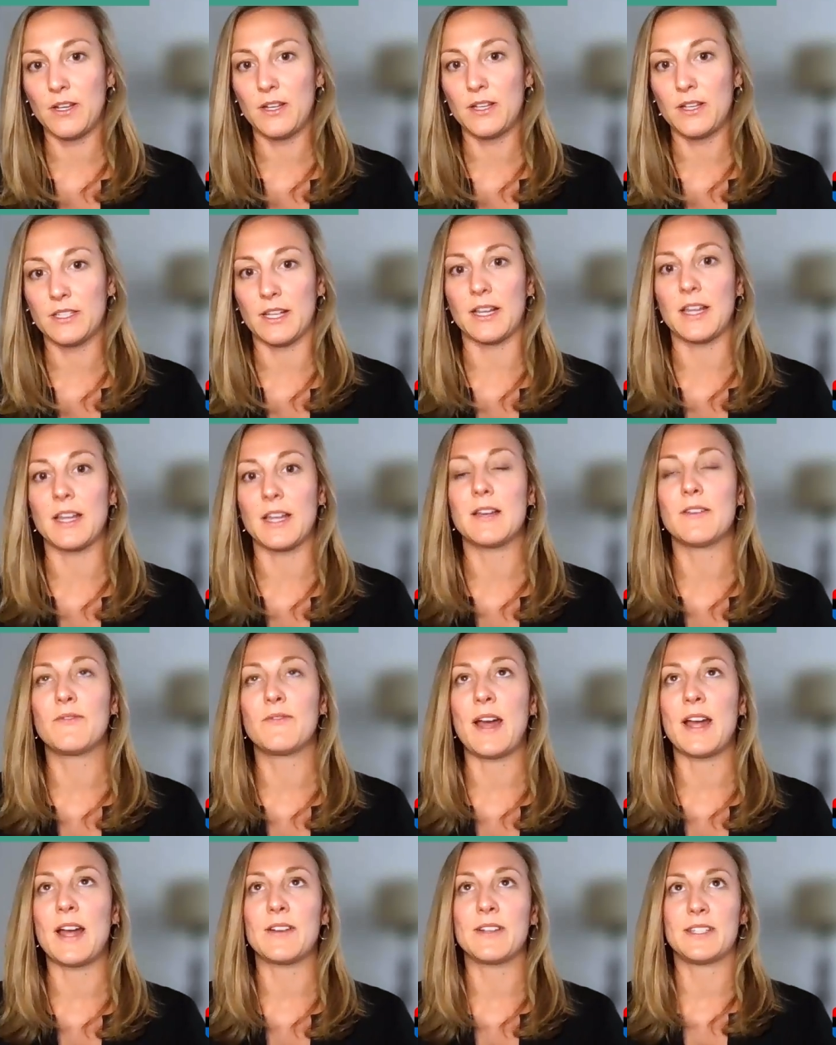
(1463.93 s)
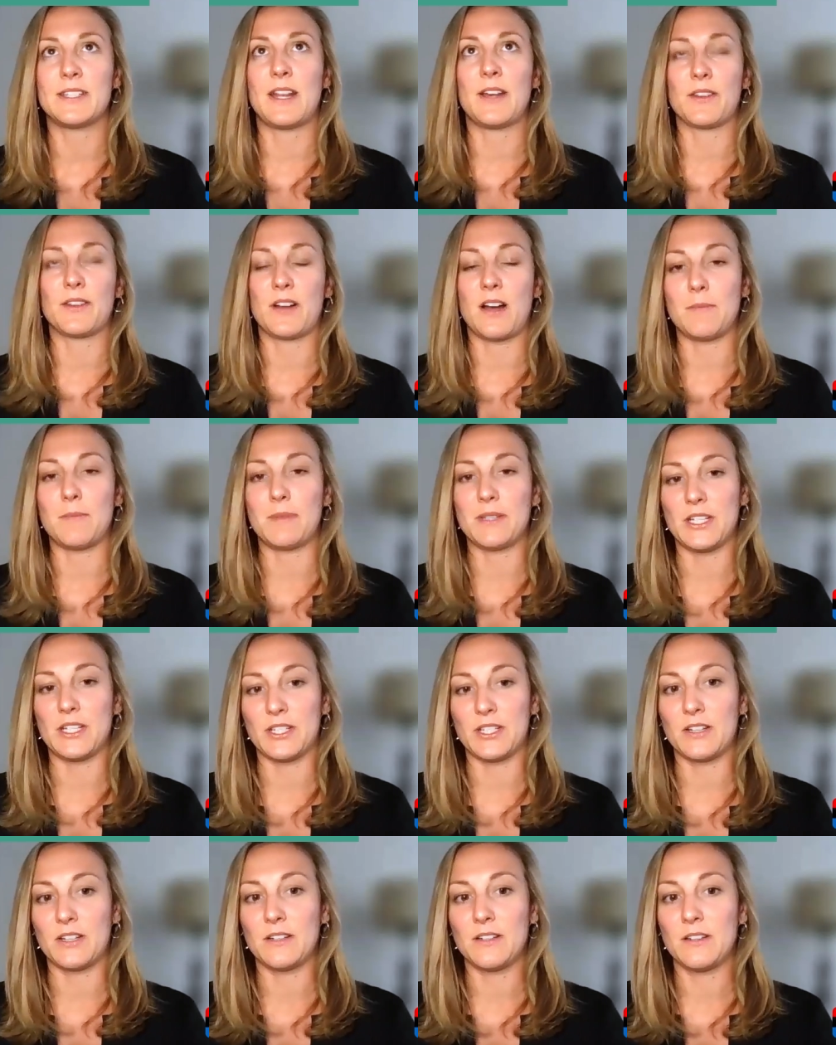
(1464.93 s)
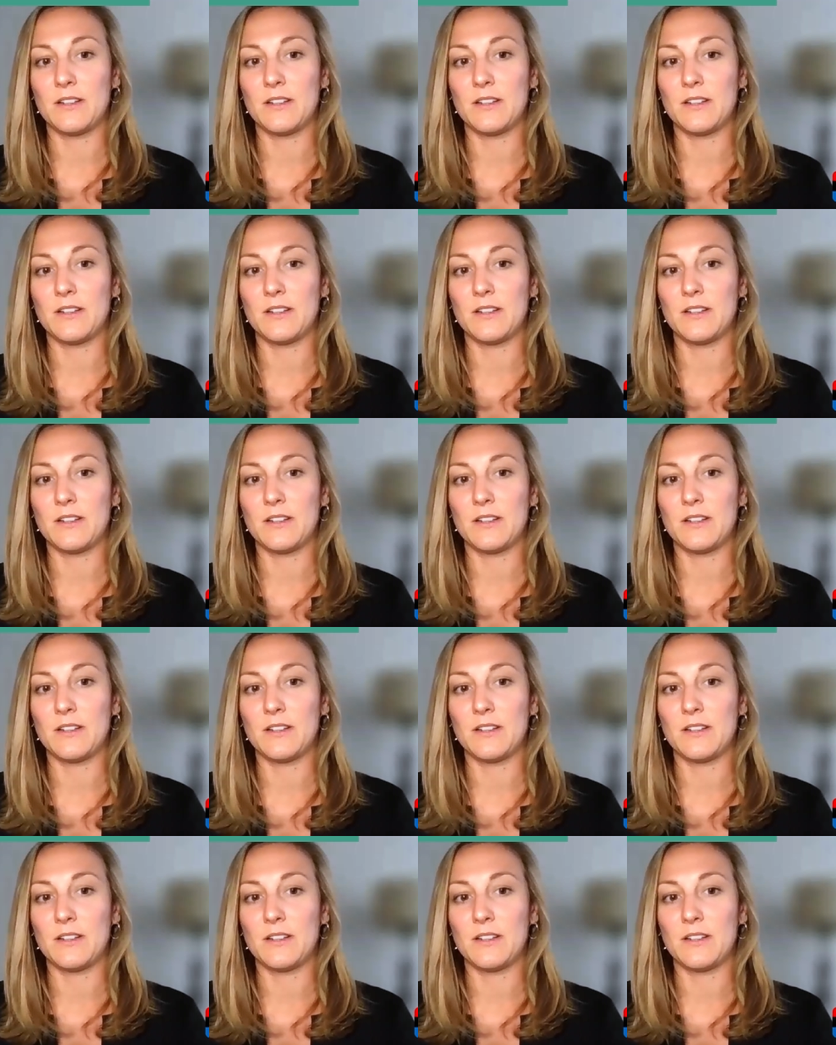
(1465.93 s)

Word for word: It's like fire is now the competition.